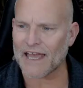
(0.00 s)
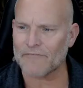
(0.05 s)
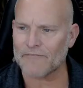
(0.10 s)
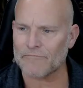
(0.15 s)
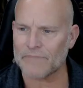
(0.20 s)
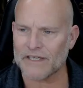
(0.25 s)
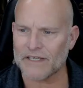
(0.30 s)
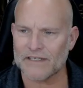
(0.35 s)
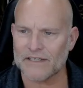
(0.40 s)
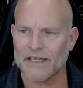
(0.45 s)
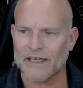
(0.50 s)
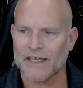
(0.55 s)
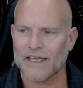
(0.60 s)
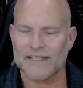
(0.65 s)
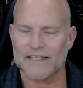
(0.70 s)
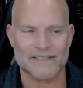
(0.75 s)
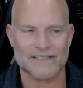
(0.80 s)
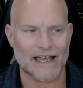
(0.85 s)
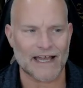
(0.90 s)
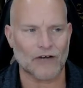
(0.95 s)
been
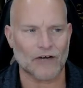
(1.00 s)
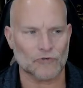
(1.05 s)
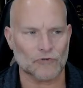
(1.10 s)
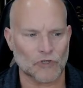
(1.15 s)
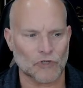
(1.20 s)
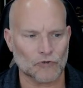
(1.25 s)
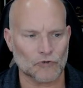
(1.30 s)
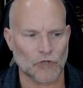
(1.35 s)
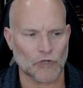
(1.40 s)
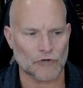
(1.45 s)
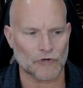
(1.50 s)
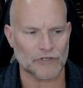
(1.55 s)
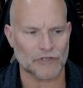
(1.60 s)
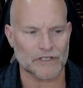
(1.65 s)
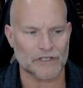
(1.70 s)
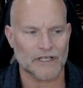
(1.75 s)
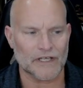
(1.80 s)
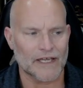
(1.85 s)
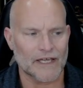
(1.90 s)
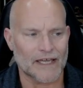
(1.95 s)
downloaded.
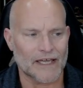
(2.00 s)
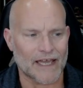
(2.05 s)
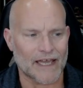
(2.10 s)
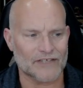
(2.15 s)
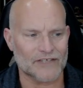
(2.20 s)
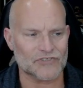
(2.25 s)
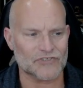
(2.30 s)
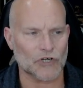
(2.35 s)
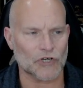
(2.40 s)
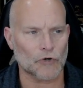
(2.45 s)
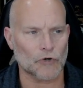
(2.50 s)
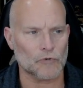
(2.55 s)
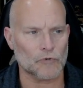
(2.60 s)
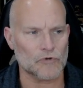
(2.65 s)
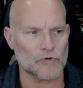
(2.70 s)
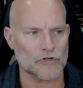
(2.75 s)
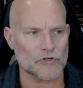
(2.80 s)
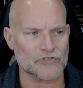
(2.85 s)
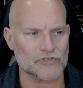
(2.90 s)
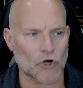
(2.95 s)
And so
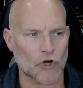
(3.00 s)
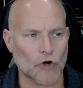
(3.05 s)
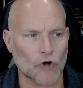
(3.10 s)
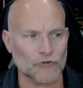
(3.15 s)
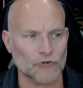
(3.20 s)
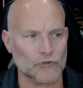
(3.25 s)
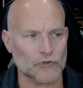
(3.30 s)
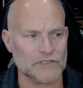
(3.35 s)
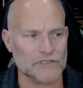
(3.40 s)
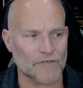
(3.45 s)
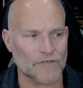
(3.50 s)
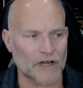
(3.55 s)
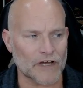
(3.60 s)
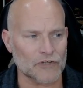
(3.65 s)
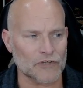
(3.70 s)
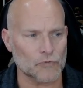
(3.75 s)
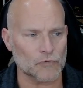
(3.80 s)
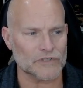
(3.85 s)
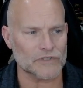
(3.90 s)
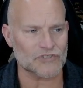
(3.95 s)
there's all sorts of
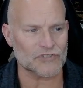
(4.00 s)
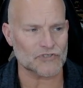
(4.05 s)
other ones that